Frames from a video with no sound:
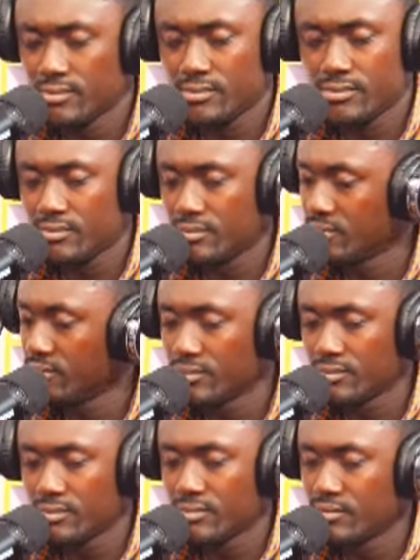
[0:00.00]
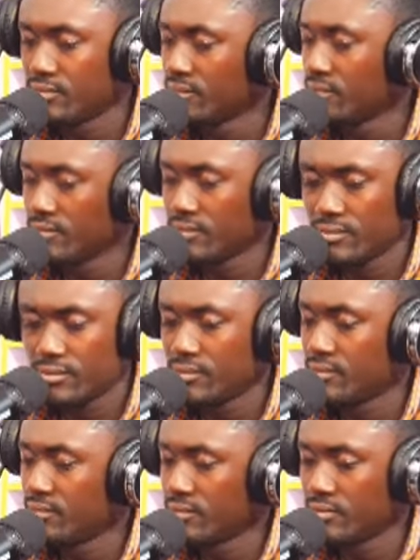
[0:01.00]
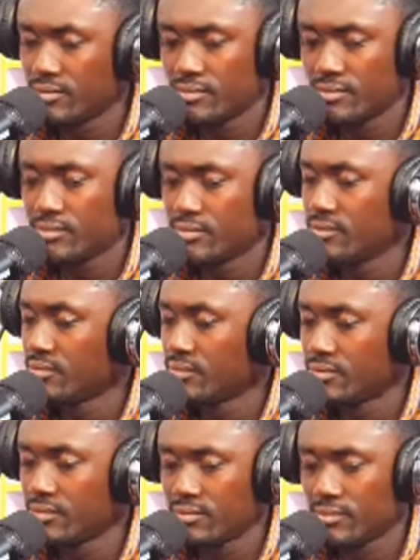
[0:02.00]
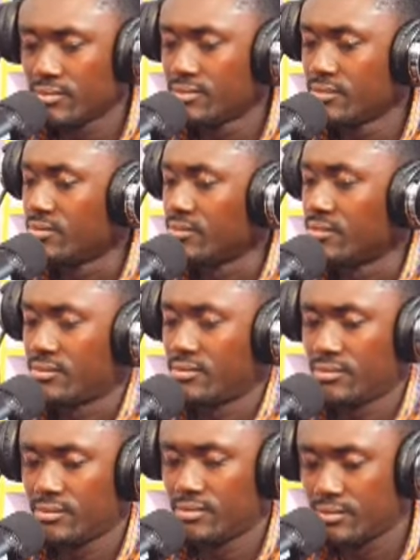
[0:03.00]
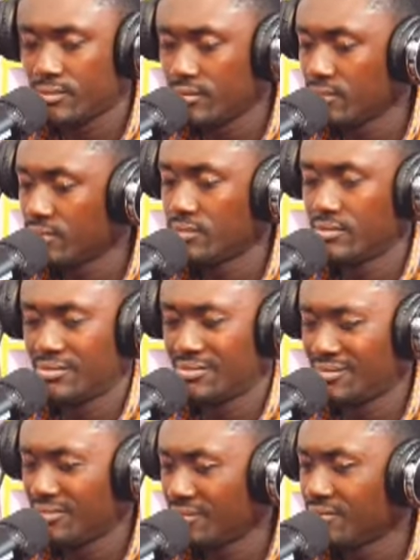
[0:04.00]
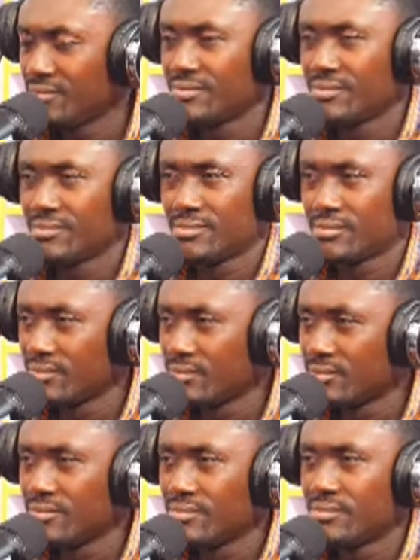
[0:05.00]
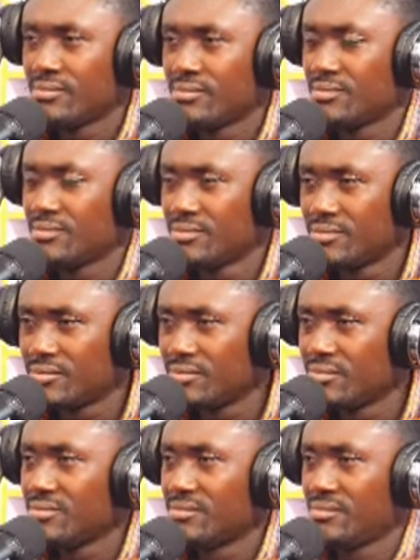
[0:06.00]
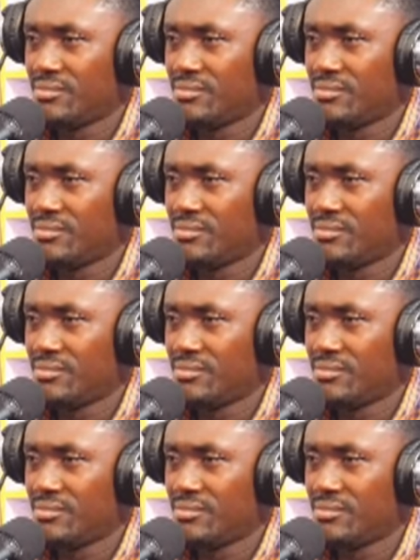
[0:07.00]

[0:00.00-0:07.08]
The person shown says nothing.